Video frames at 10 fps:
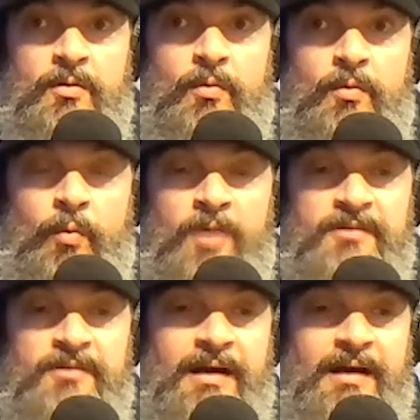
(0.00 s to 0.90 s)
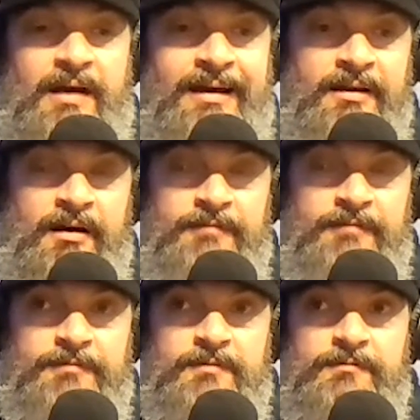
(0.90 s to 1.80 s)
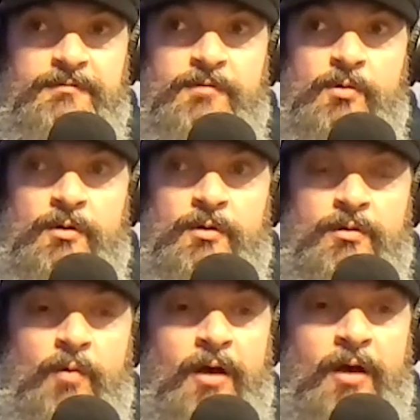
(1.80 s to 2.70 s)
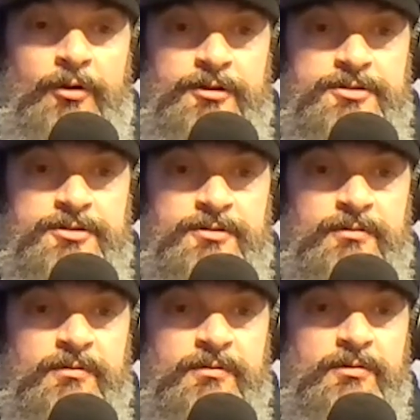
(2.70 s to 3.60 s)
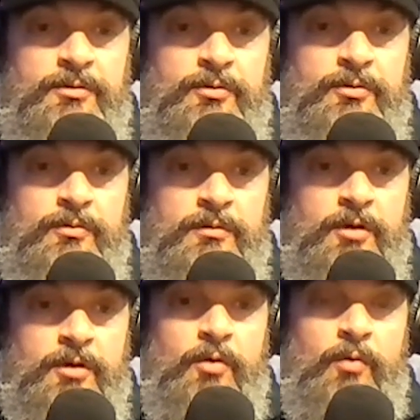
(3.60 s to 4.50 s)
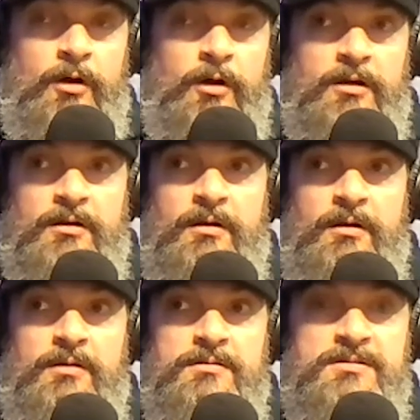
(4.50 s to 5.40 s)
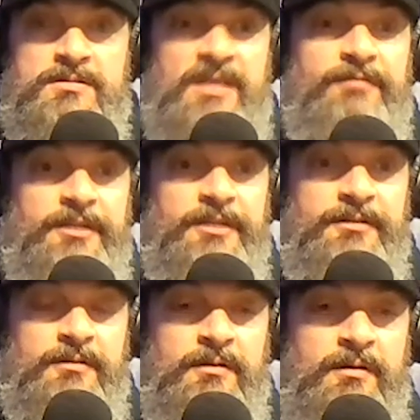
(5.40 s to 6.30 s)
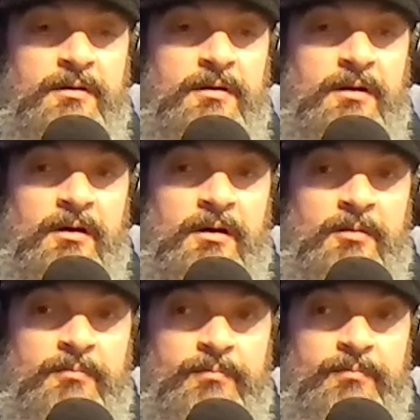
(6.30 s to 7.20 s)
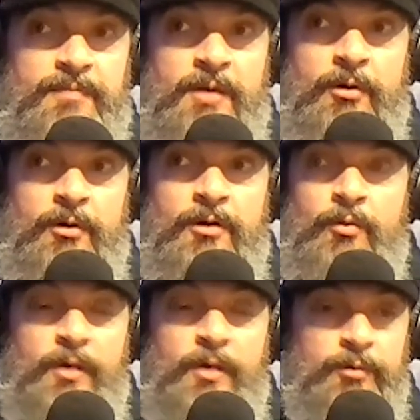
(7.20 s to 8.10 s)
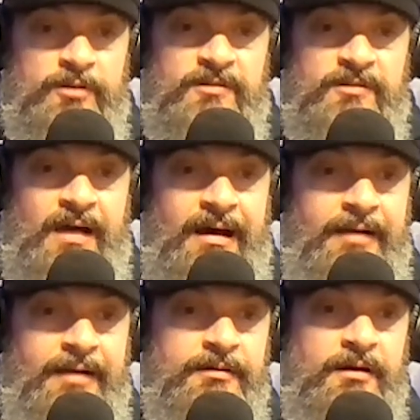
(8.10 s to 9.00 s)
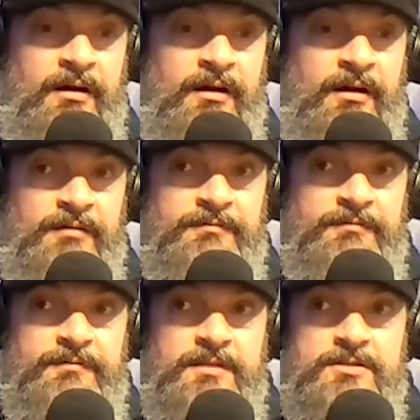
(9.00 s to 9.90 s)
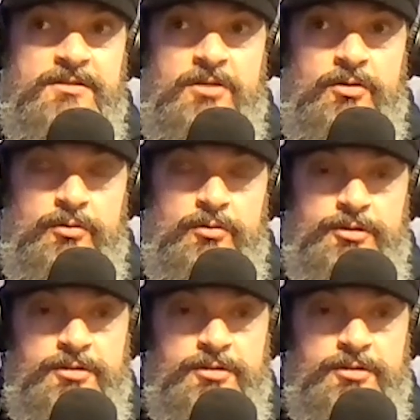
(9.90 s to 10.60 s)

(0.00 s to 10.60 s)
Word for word: wasn't high enough for the welders to go work safely. Um, they were on the windward side of this huge